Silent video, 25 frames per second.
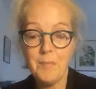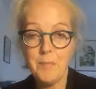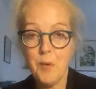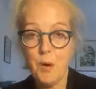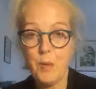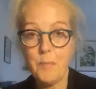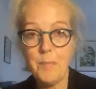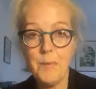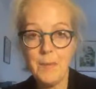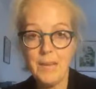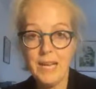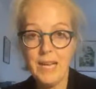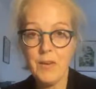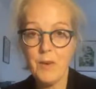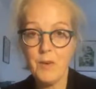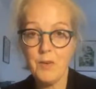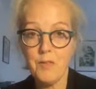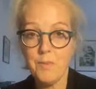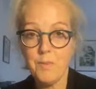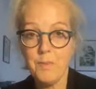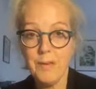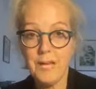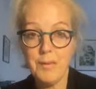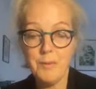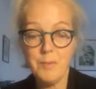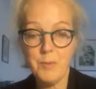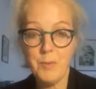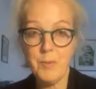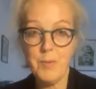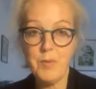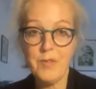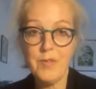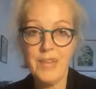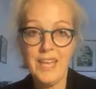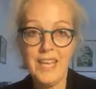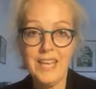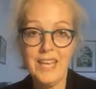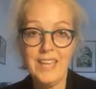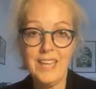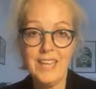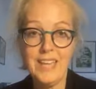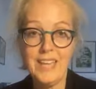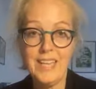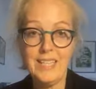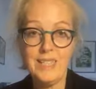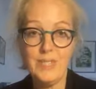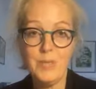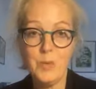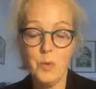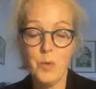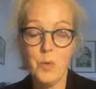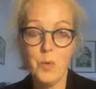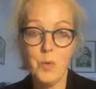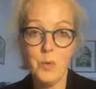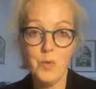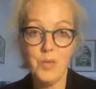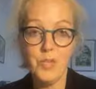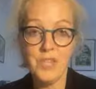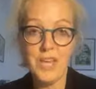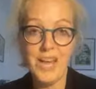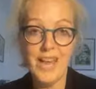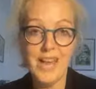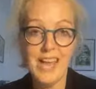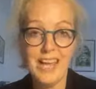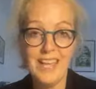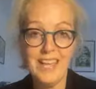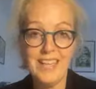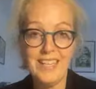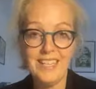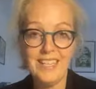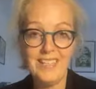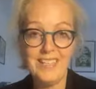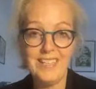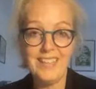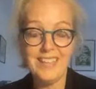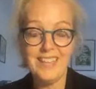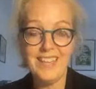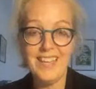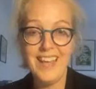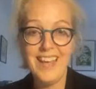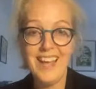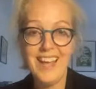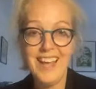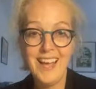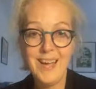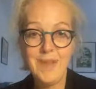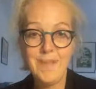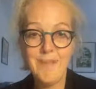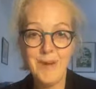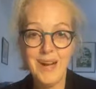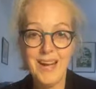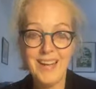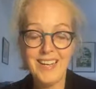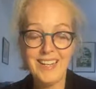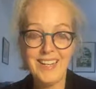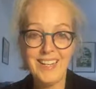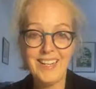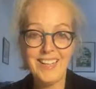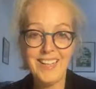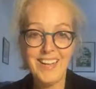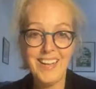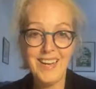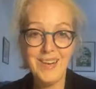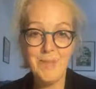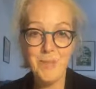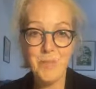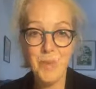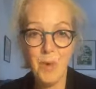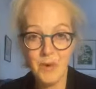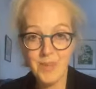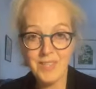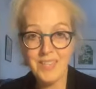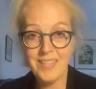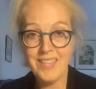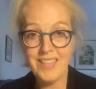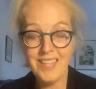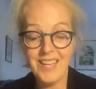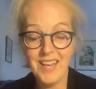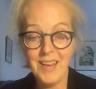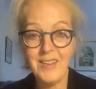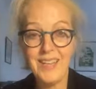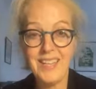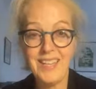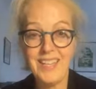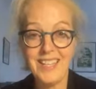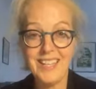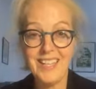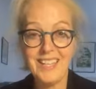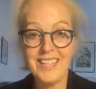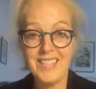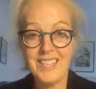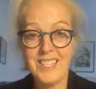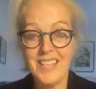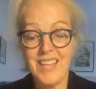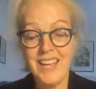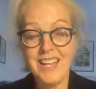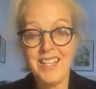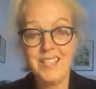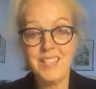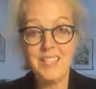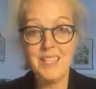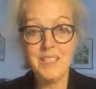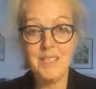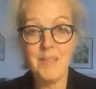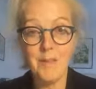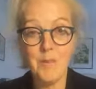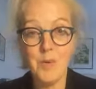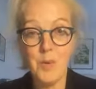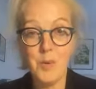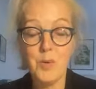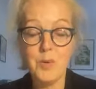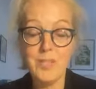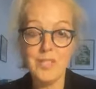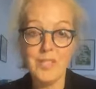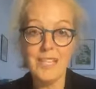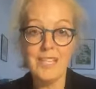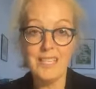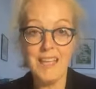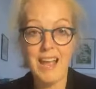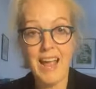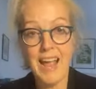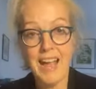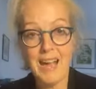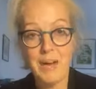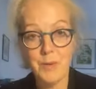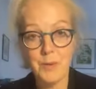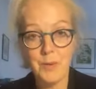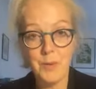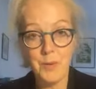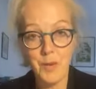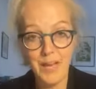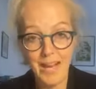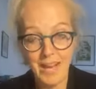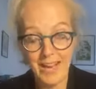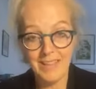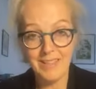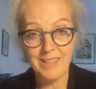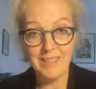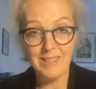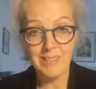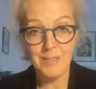probably a lot of people think it's all changed, but the only thing that's changed in divorce is how you get